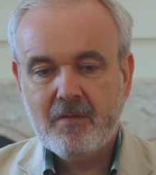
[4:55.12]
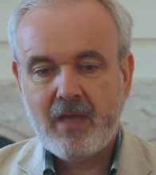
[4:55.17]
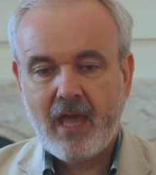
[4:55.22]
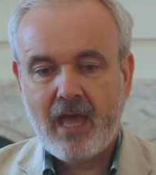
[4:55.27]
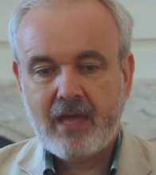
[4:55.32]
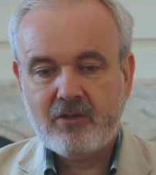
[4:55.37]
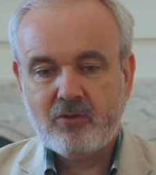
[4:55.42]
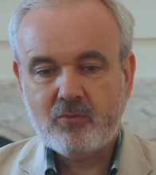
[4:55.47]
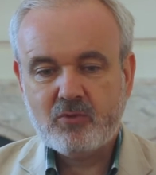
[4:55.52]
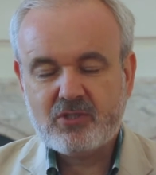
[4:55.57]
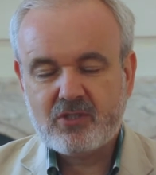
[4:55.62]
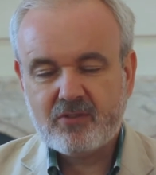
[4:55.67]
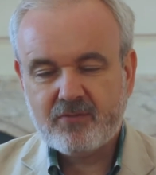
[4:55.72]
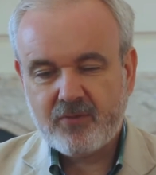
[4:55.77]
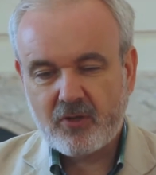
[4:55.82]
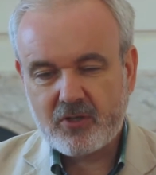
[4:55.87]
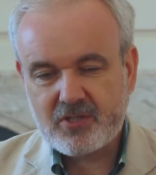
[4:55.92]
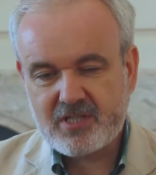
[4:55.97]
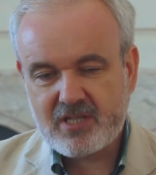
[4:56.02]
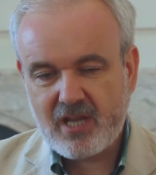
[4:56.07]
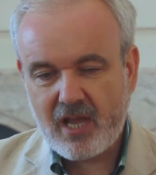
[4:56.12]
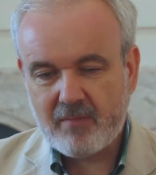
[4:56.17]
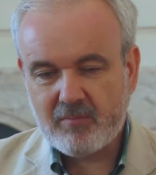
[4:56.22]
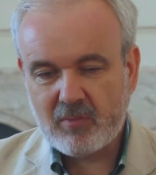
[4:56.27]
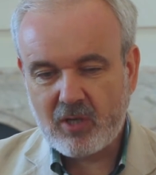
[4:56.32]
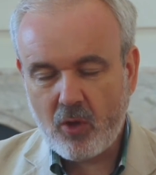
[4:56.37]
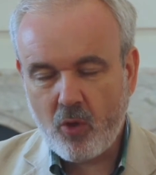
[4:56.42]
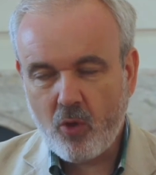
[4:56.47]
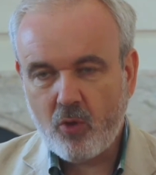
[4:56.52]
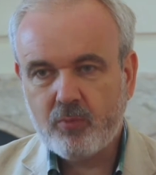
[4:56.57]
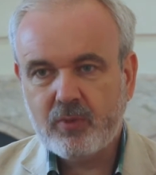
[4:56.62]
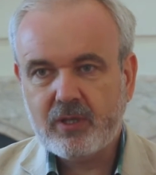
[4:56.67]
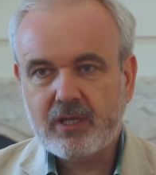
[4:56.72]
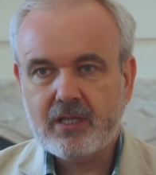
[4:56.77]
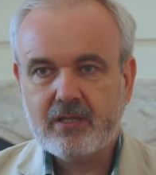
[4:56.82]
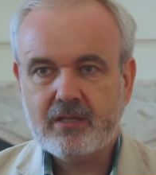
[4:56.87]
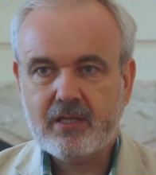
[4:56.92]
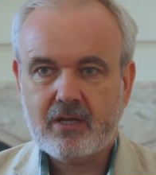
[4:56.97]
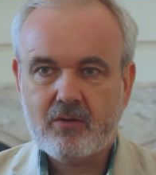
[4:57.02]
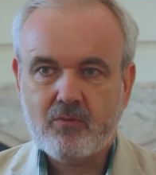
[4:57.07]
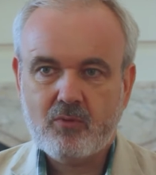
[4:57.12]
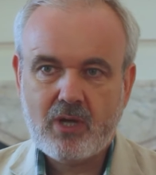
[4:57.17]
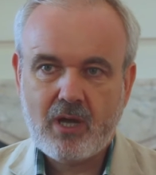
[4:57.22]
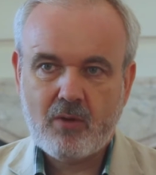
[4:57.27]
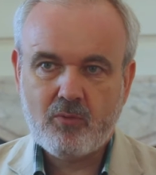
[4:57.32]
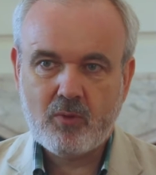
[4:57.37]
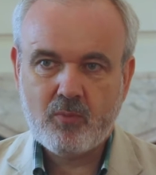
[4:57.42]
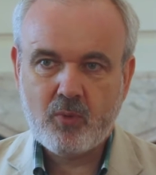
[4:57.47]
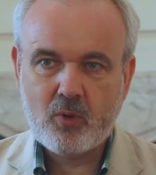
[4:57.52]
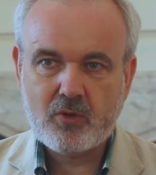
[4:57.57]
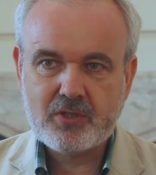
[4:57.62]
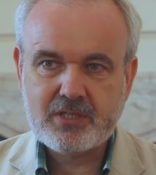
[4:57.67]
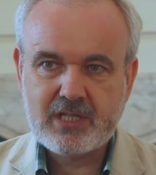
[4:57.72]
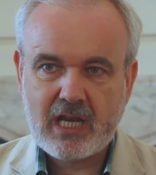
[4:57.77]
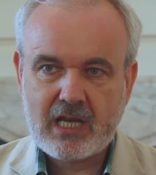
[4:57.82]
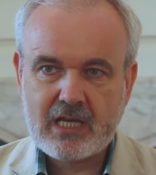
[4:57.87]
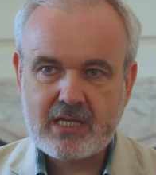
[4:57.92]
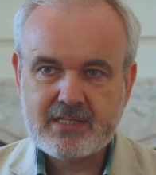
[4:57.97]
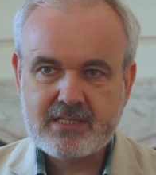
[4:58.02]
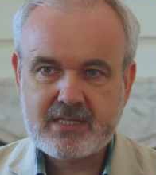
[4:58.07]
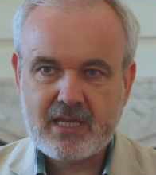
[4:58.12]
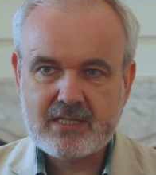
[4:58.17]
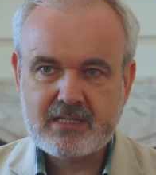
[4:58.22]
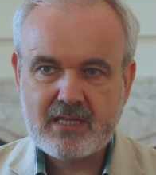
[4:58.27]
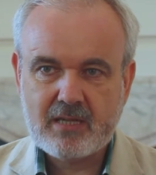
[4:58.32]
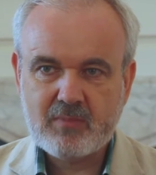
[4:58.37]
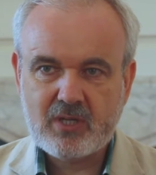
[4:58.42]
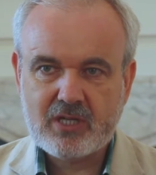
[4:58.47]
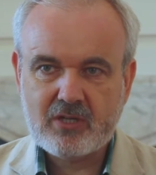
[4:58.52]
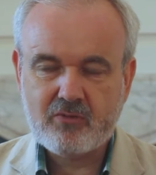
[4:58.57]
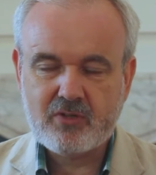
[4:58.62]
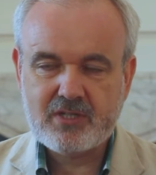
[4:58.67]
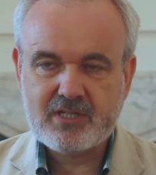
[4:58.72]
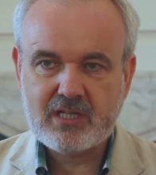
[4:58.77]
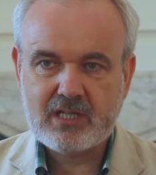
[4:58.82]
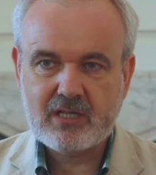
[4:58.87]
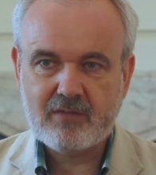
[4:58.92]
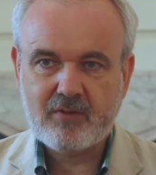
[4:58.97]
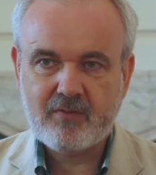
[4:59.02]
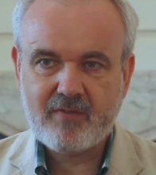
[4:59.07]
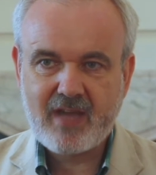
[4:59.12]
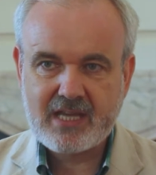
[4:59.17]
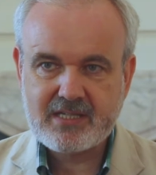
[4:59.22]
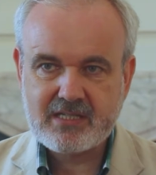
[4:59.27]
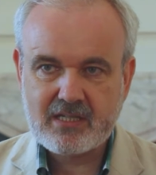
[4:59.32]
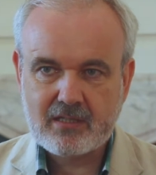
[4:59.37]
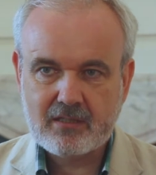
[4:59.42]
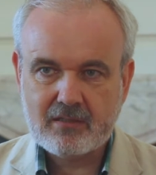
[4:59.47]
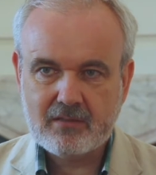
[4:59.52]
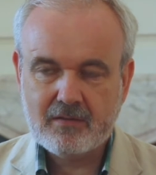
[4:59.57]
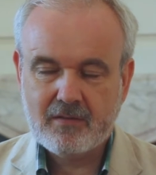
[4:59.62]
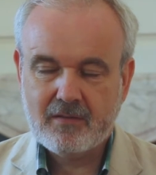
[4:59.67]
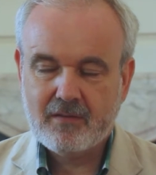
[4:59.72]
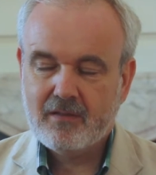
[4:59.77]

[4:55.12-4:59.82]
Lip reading: And it was the first time globally that a report in any state had been critical of the Vatican.